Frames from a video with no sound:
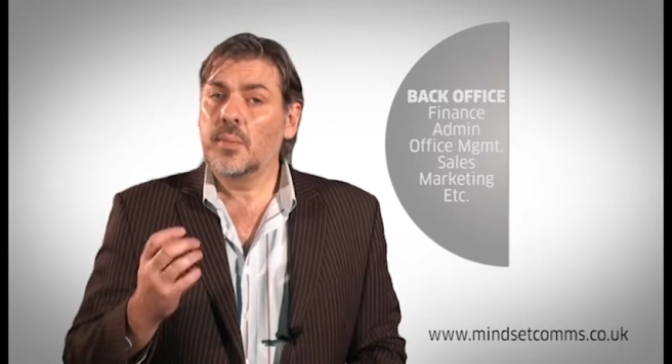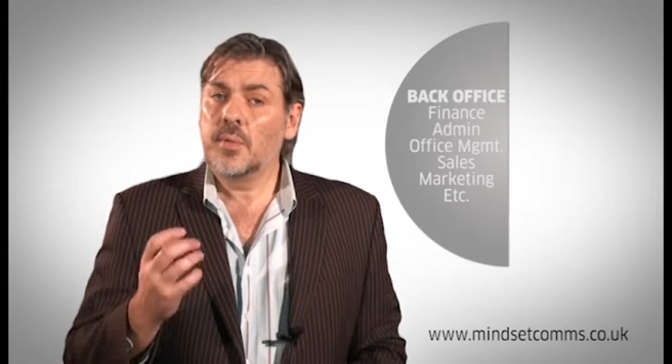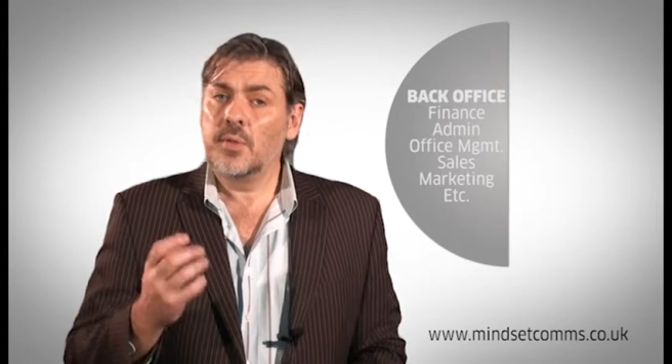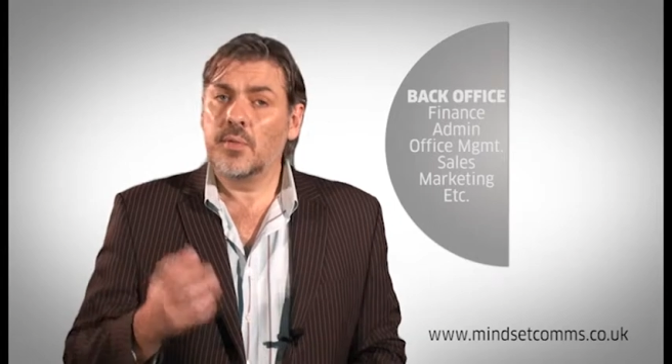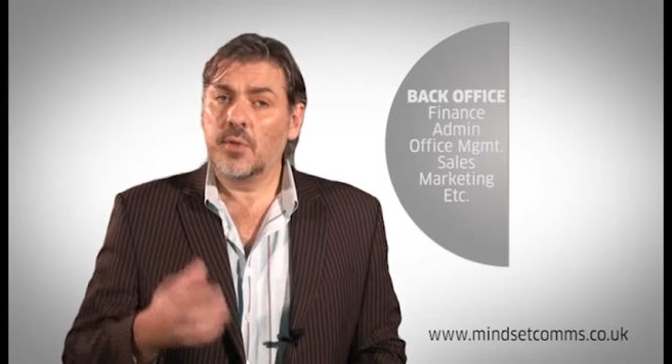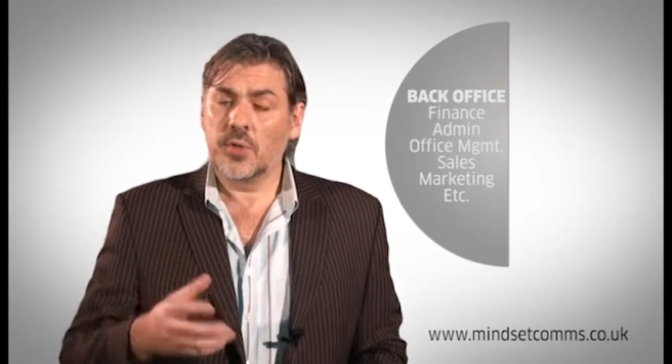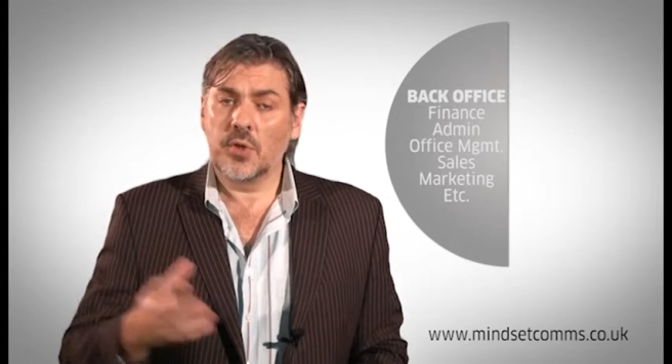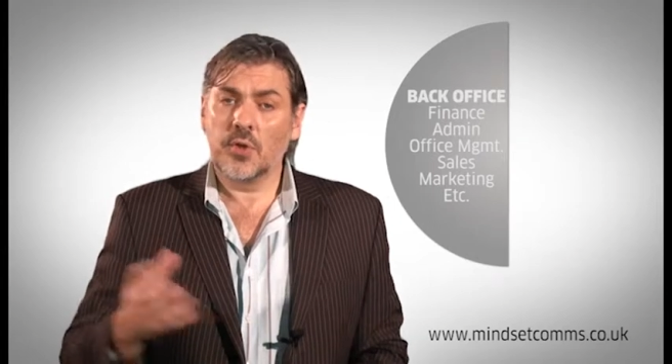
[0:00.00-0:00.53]

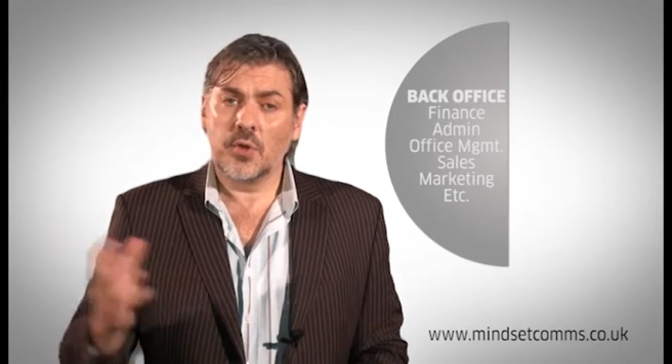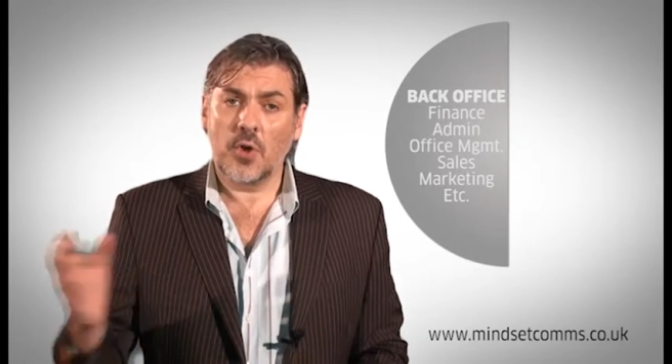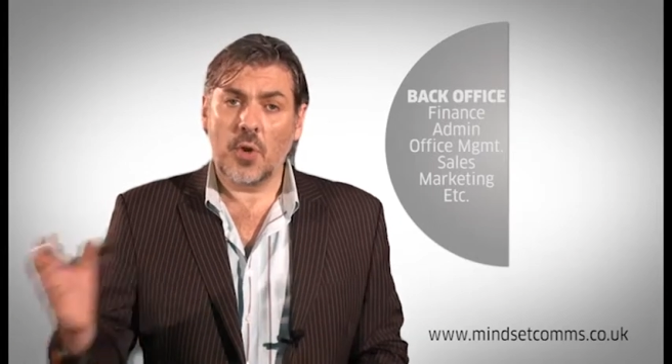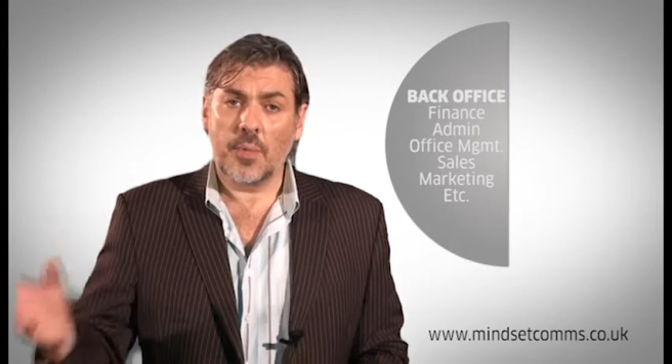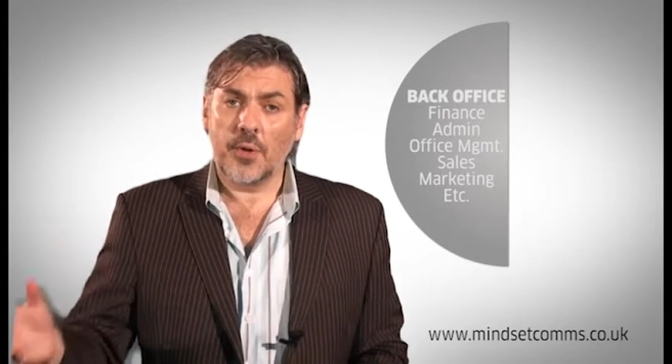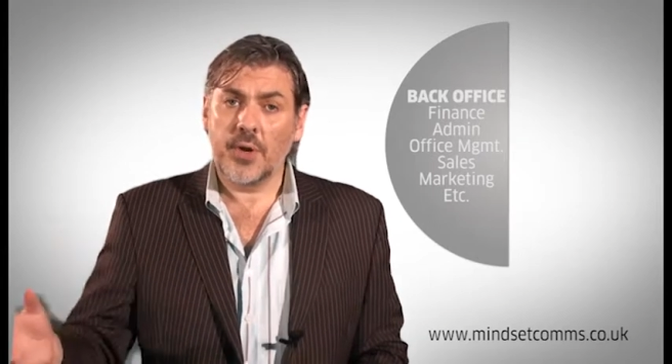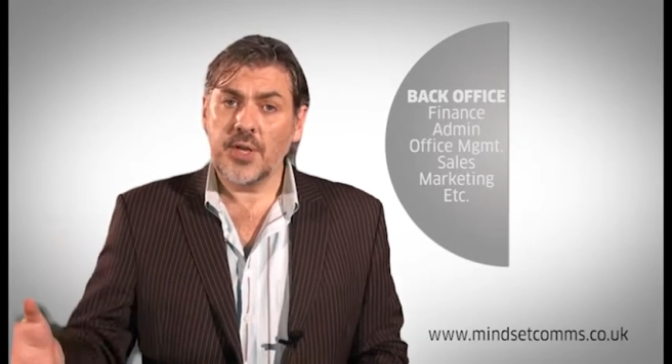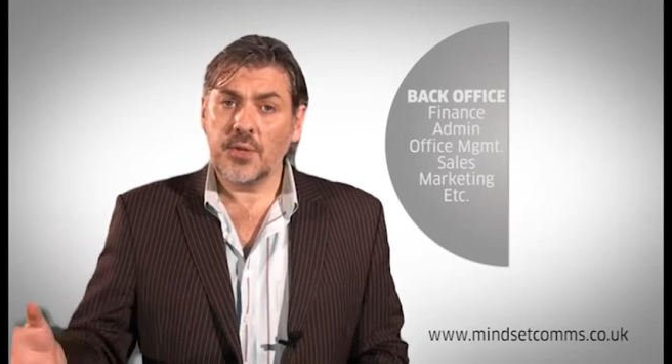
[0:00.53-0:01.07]
You've also got the
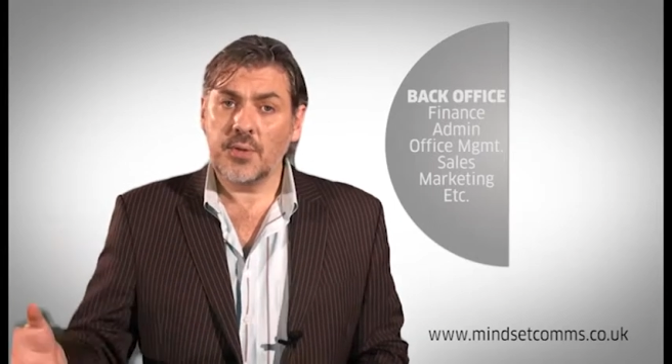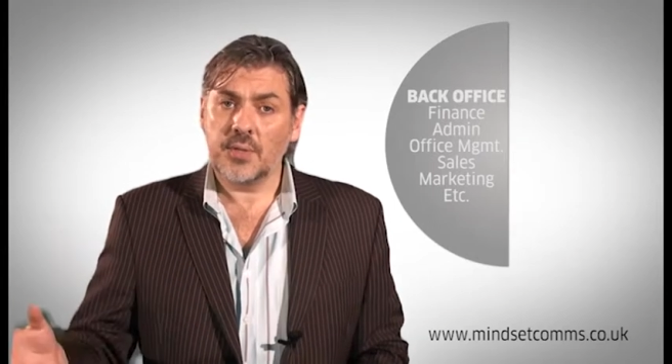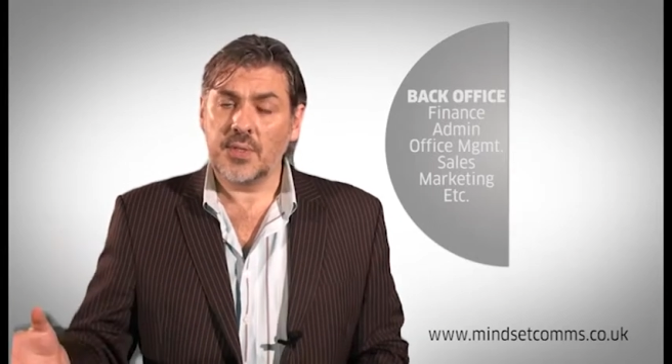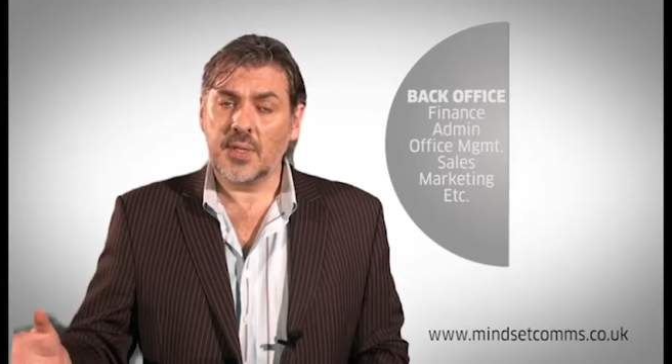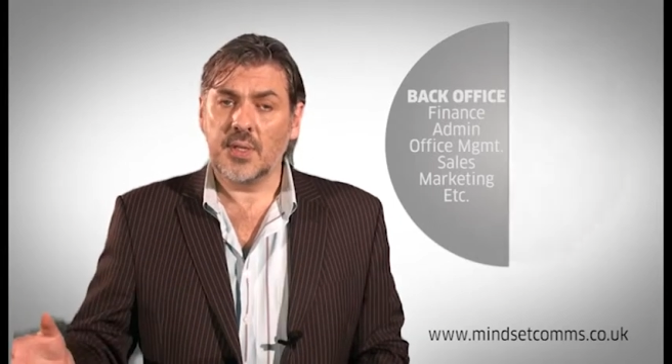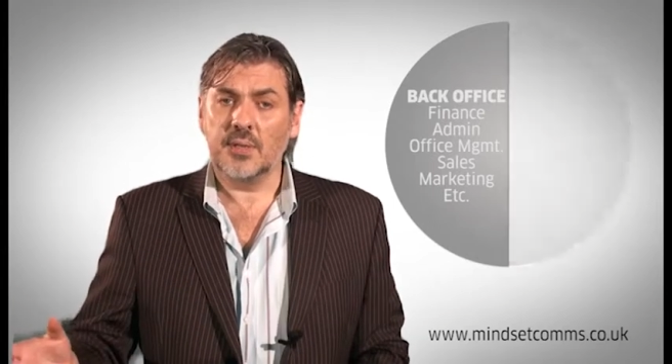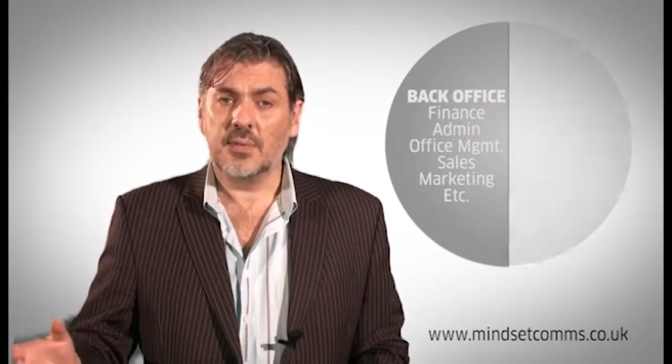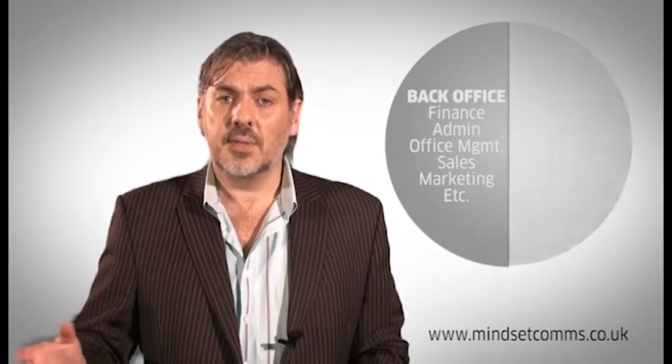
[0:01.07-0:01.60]
operational
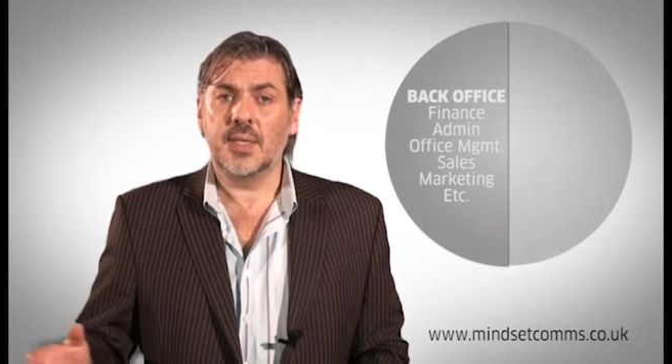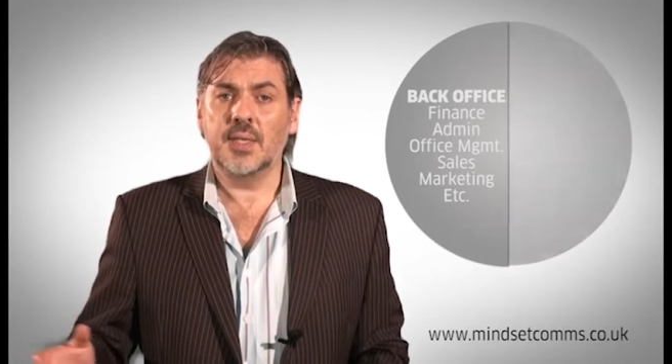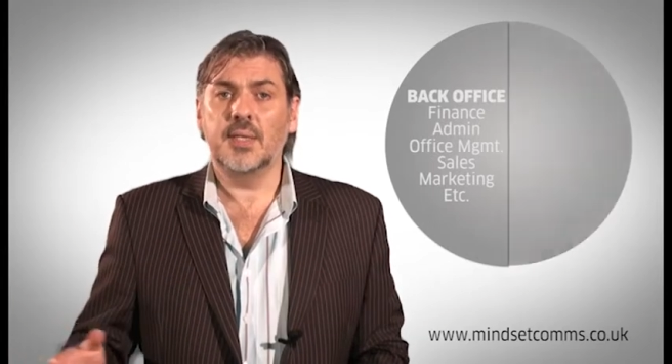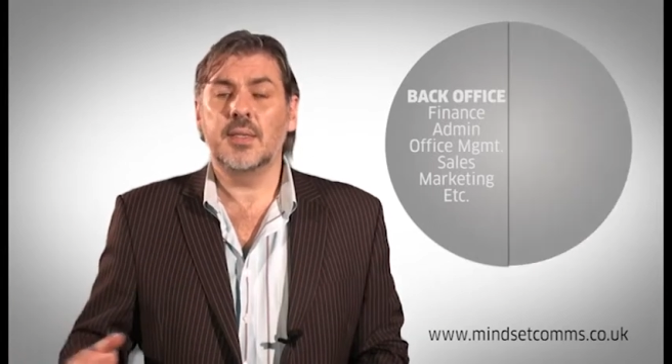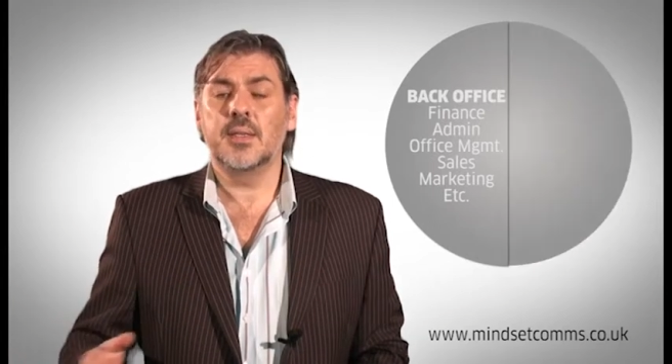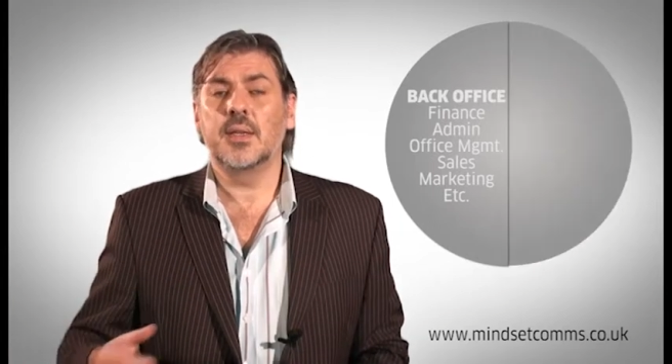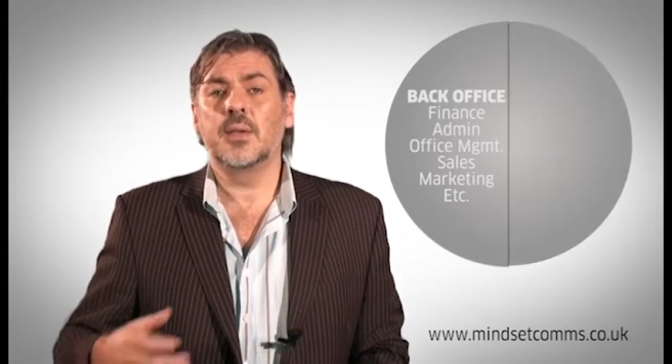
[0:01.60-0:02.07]
side of things.